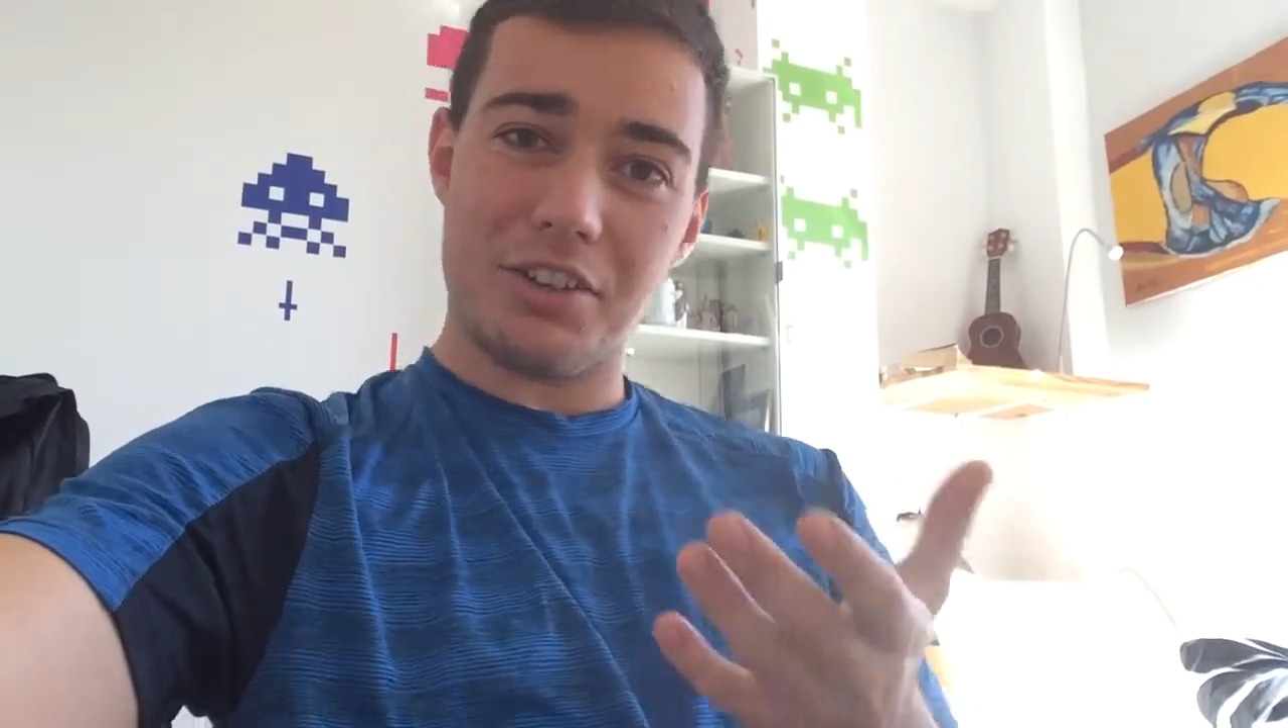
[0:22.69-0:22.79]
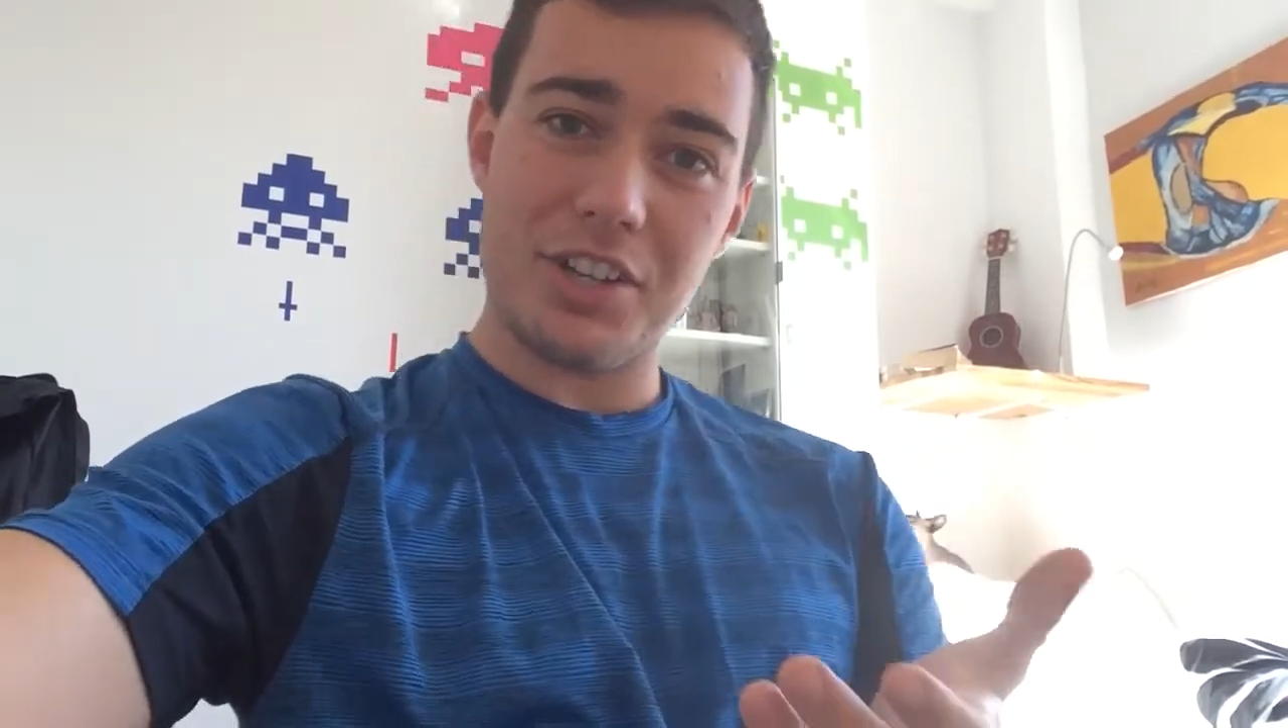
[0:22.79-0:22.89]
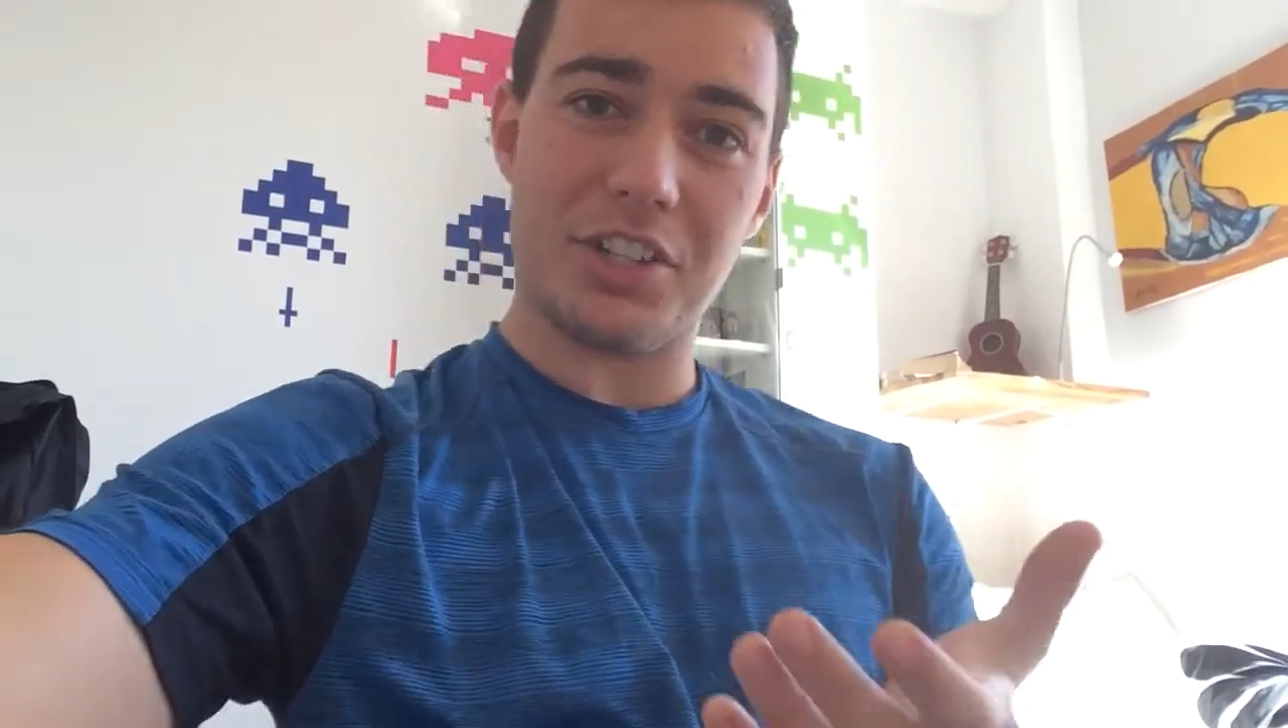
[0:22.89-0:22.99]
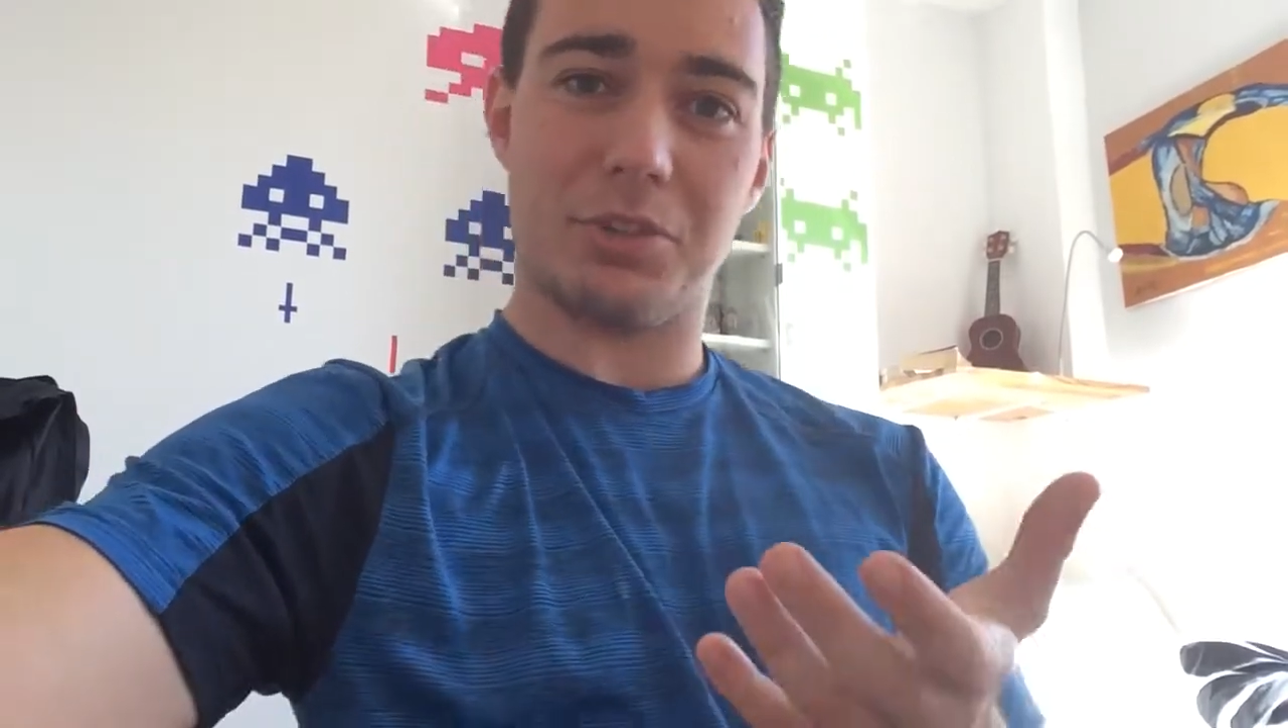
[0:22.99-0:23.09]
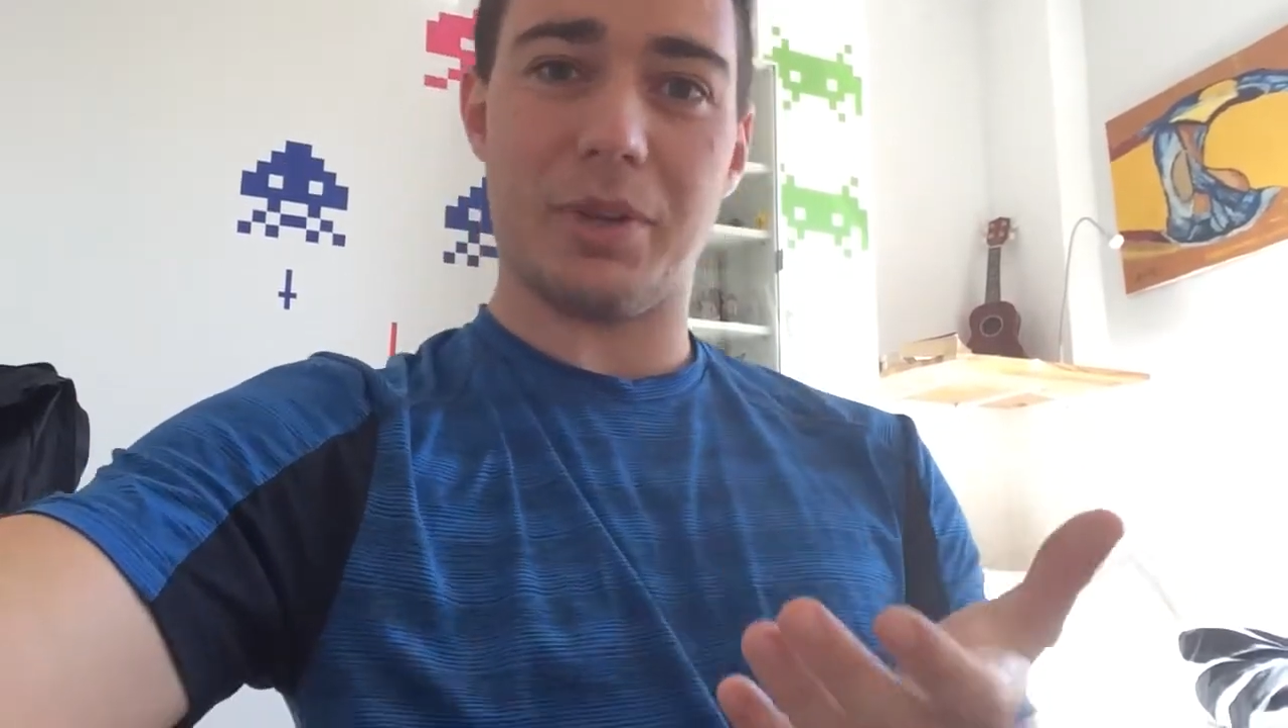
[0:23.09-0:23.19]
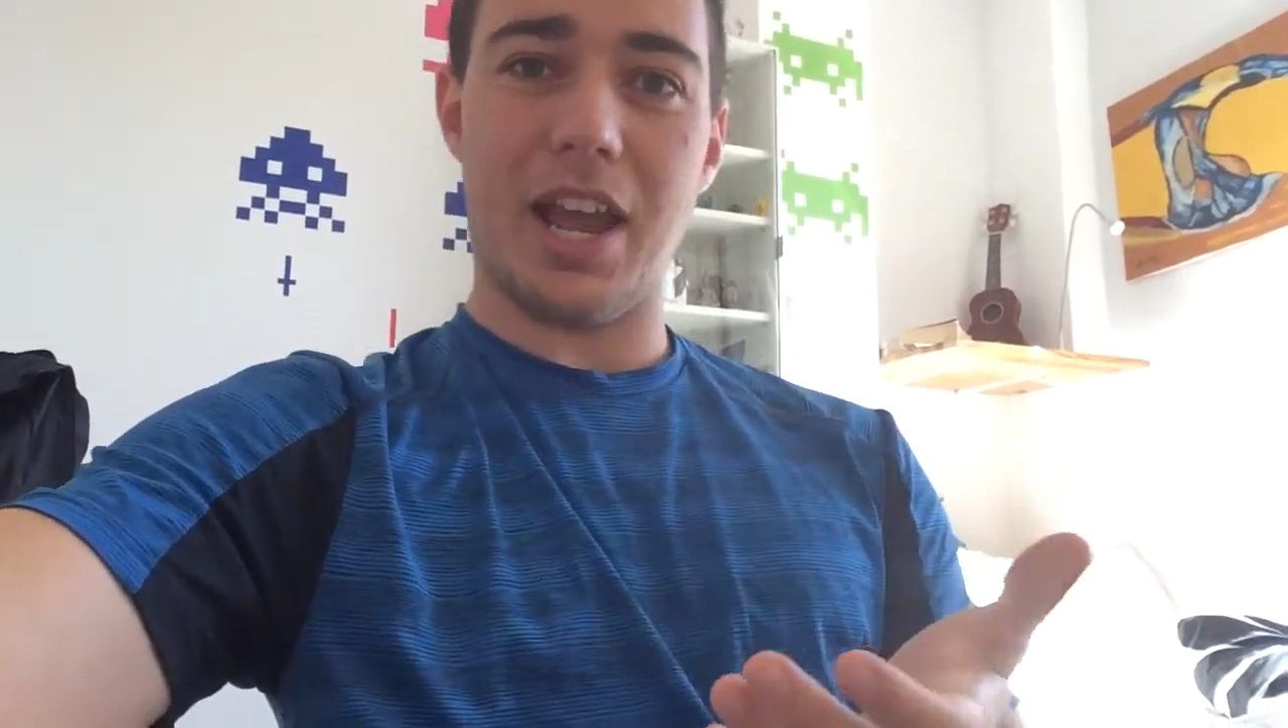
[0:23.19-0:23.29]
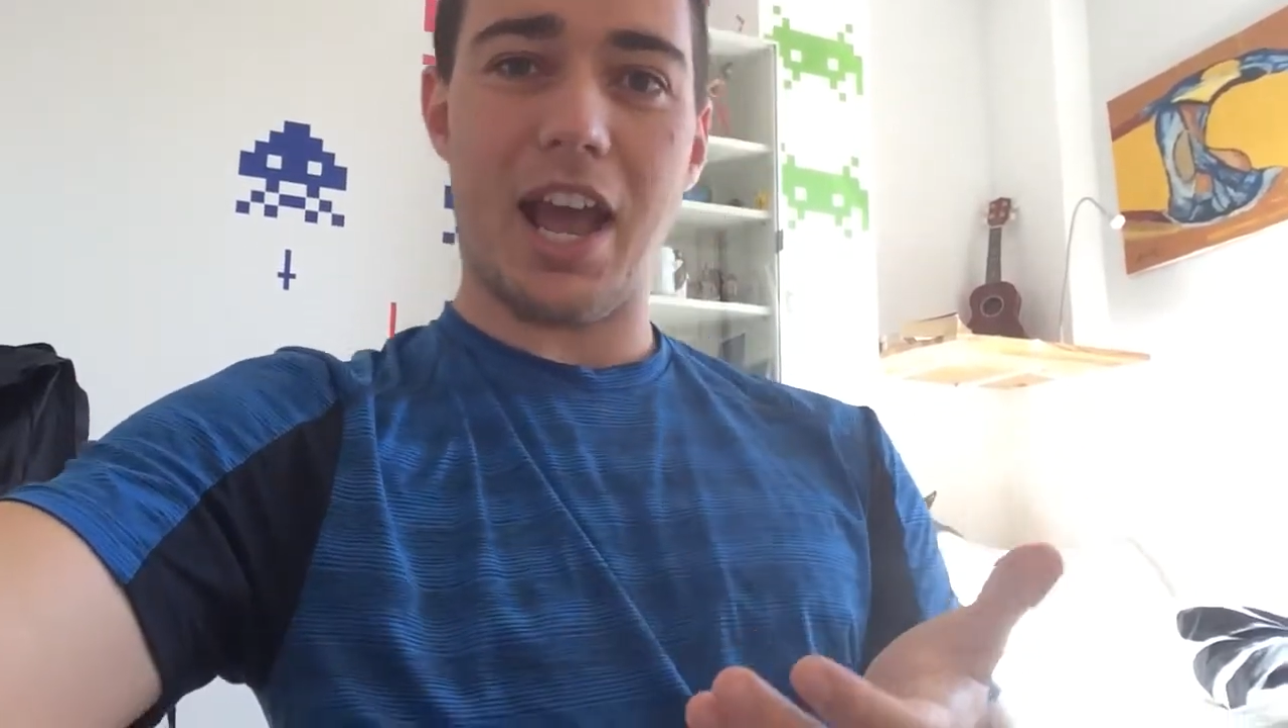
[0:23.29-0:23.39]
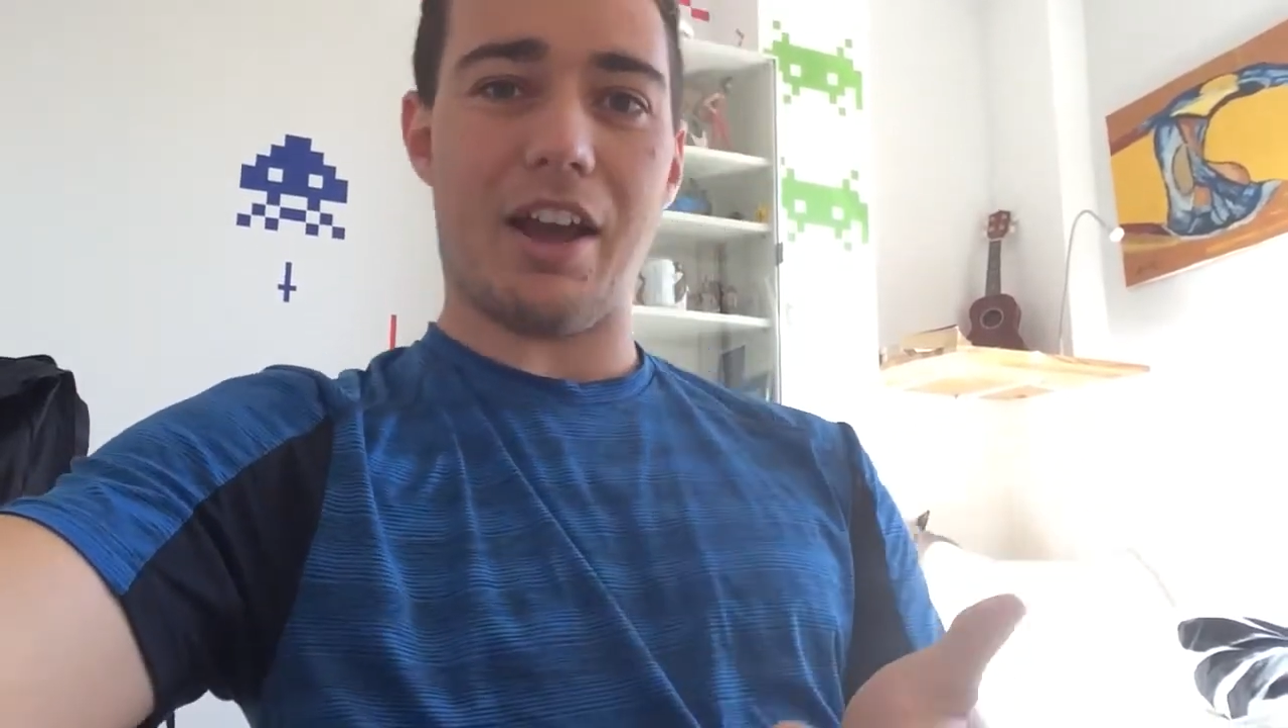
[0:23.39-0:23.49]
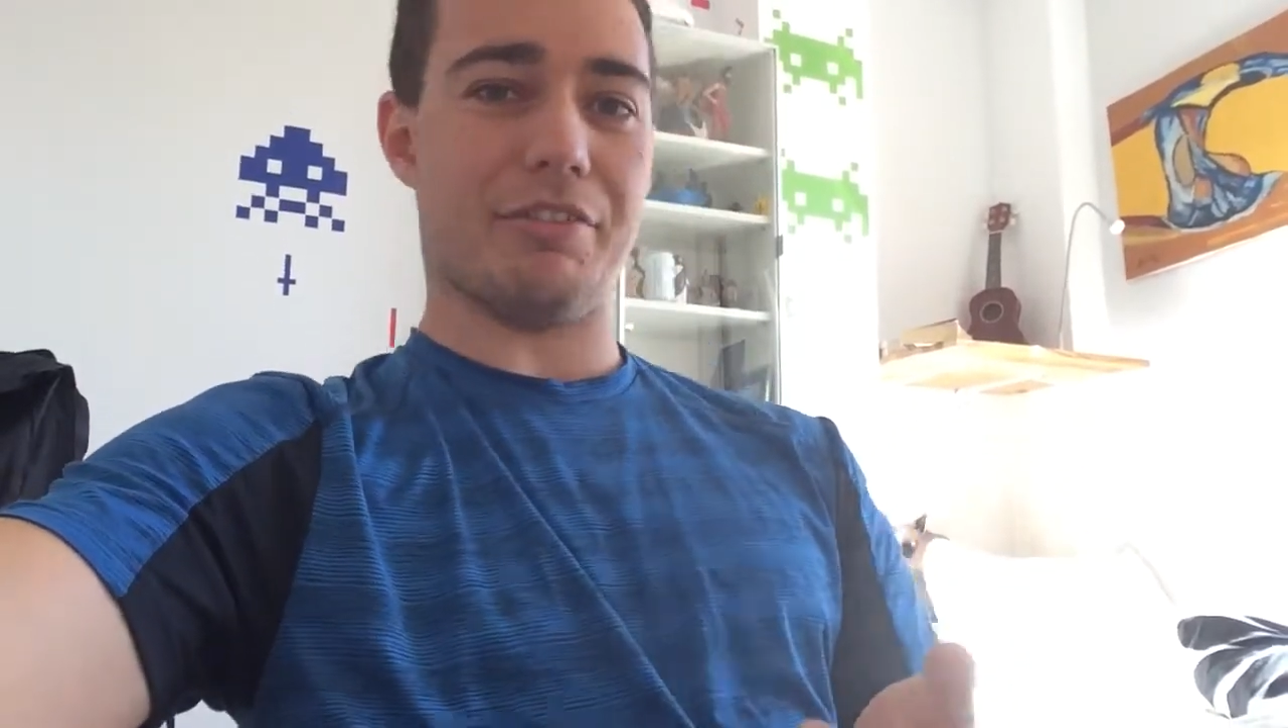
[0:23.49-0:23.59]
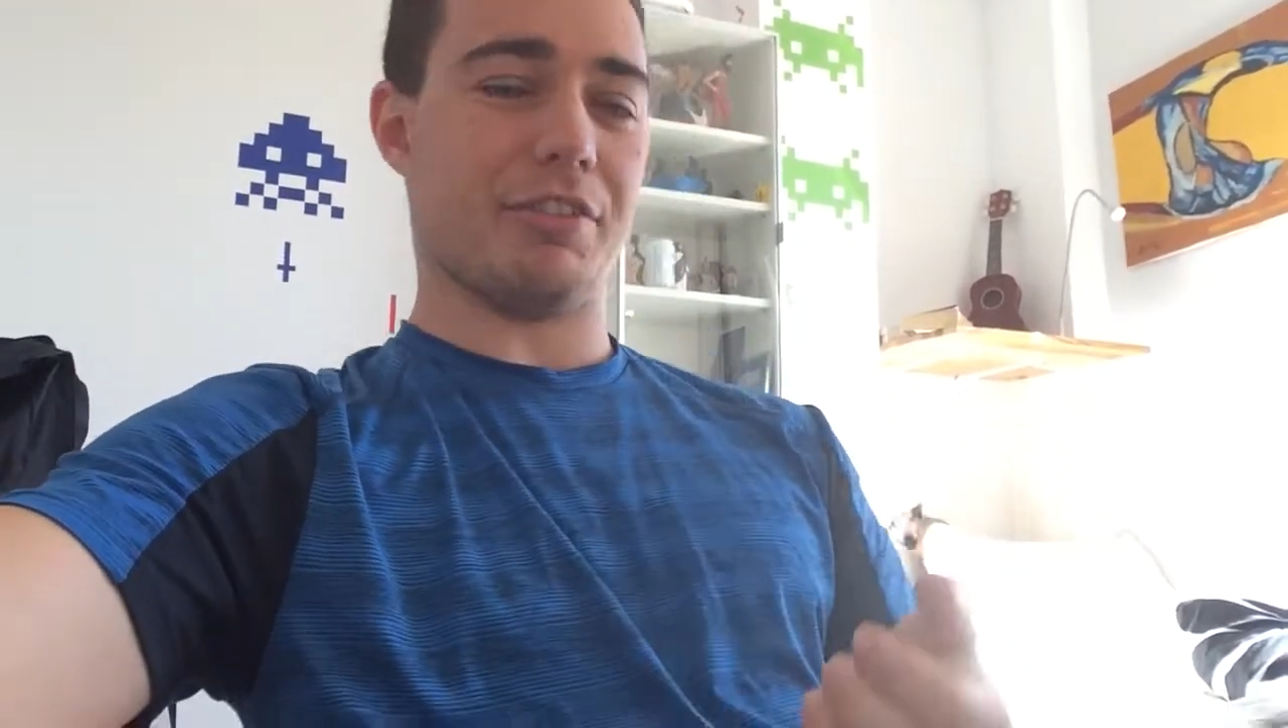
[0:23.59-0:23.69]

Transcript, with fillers: creatures we have,